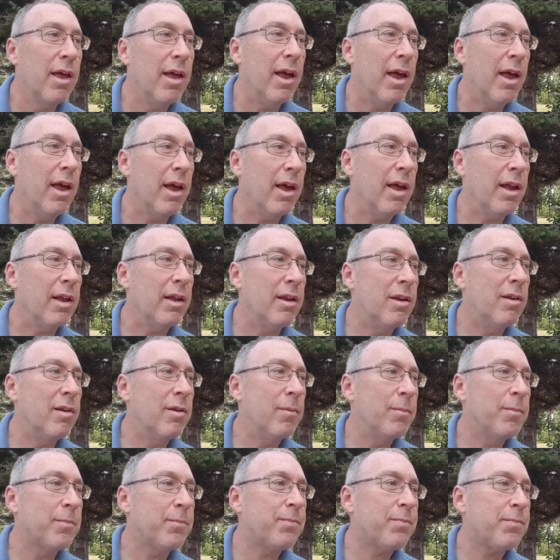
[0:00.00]
And
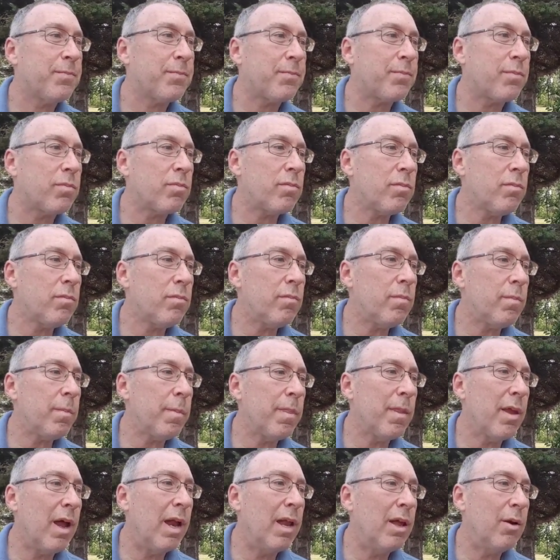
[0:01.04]

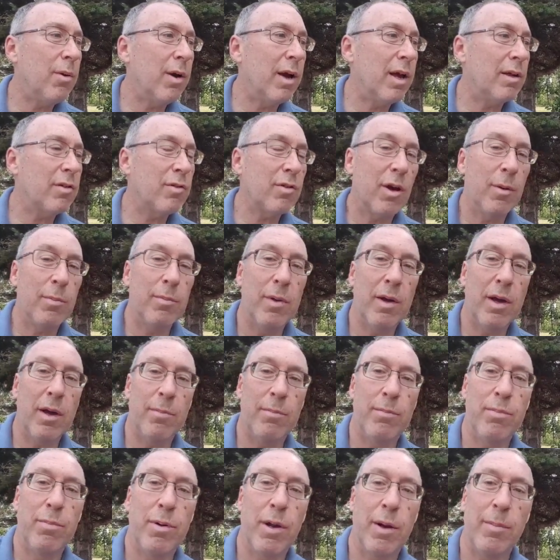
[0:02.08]
anyway, so I
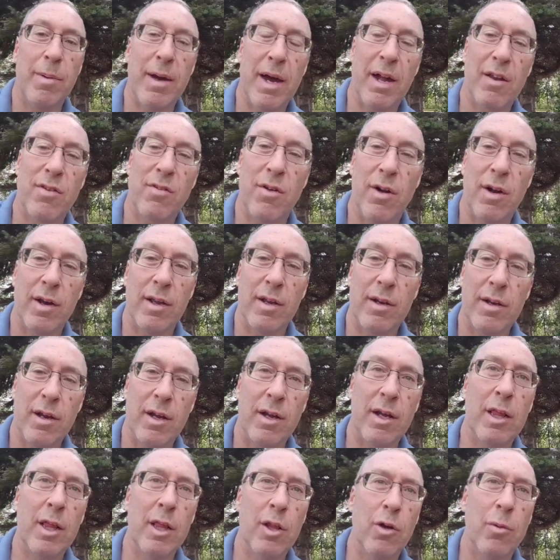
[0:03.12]
put a patch on it, a
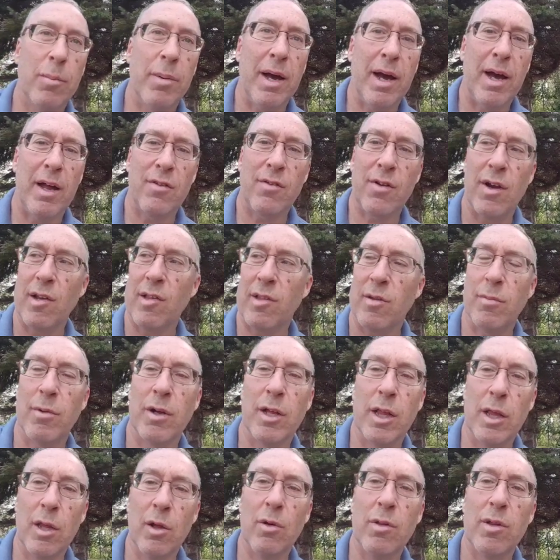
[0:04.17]
glue patch. I had some
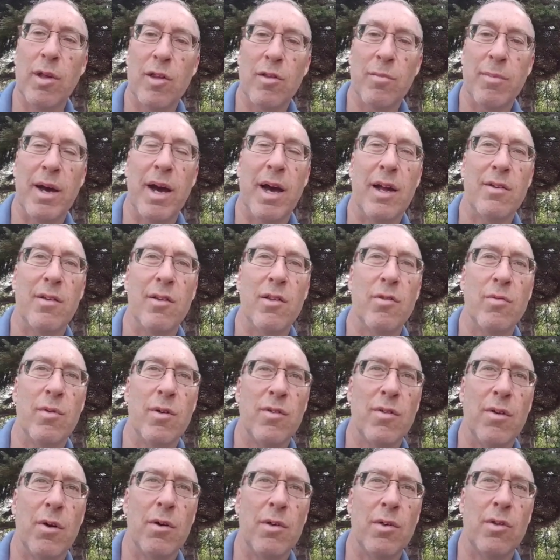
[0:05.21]
glueless patches,
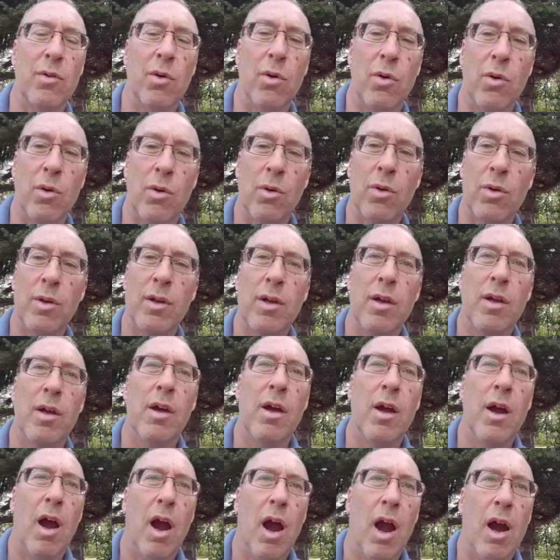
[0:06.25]
which I was told
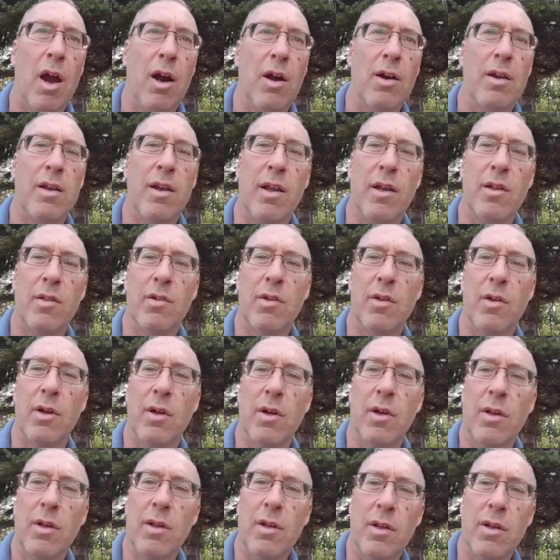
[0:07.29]
aren't as
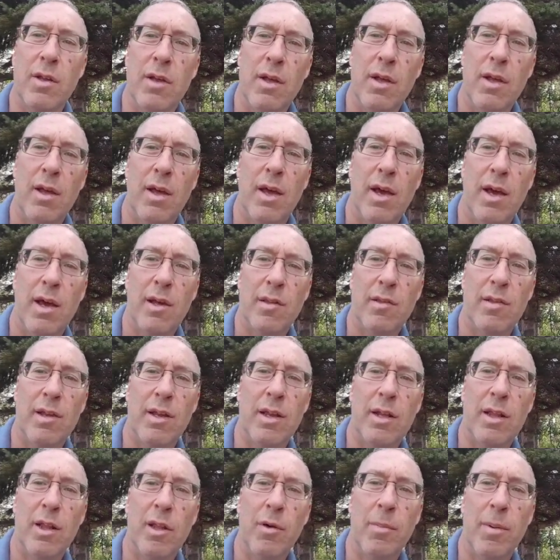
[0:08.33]
good as the
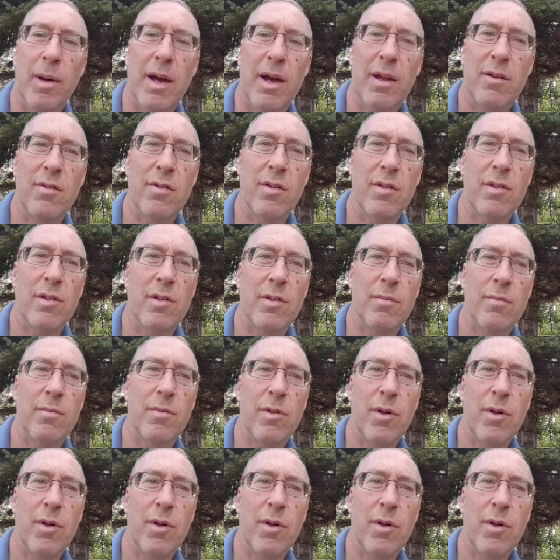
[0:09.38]
glue patches.